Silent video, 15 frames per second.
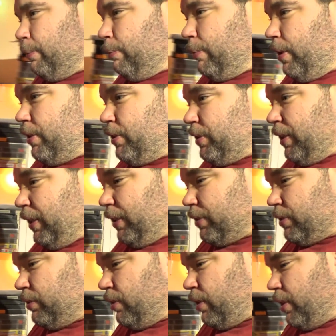But I just think
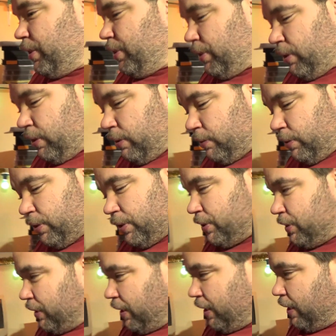it's nice, you know, just to
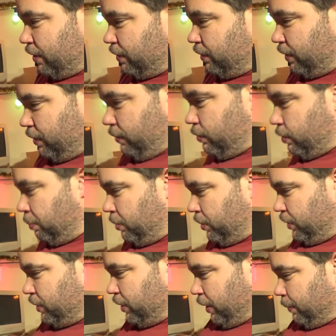sit here and think, oh, I'll put
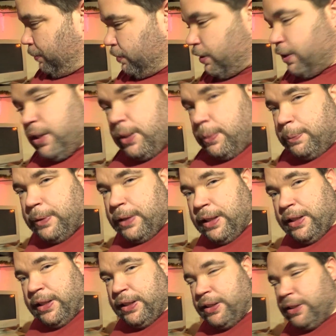a tape on and let it
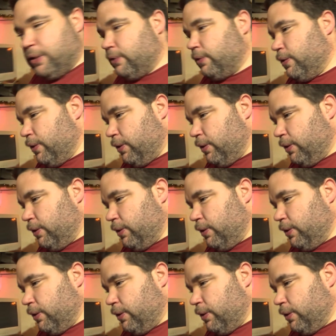play, you know.